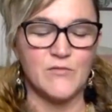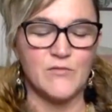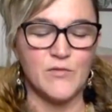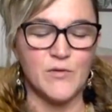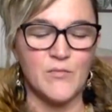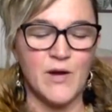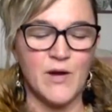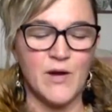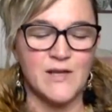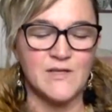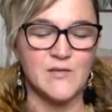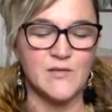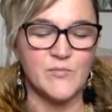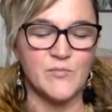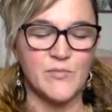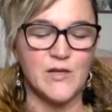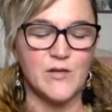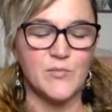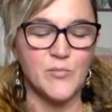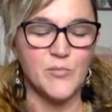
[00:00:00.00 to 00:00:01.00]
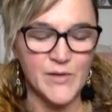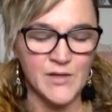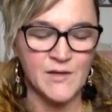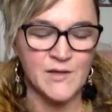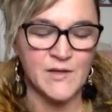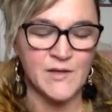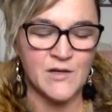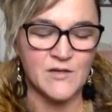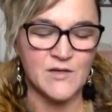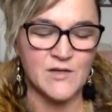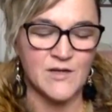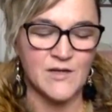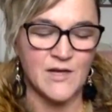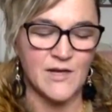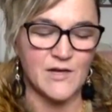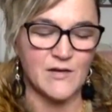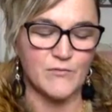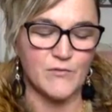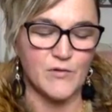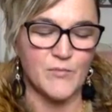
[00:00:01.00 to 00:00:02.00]
and reminding me and being here
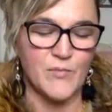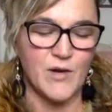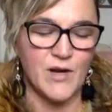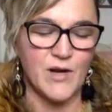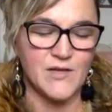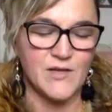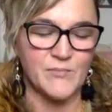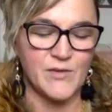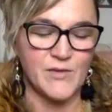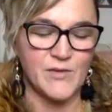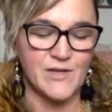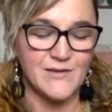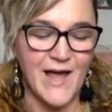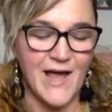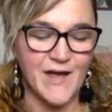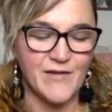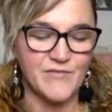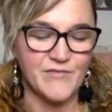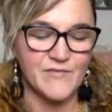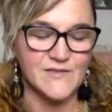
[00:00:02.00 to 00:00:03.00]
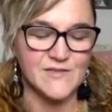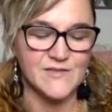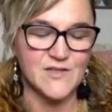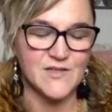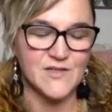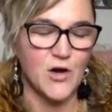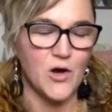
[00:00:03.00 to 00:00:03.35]
tonight and reminding me to laugh and to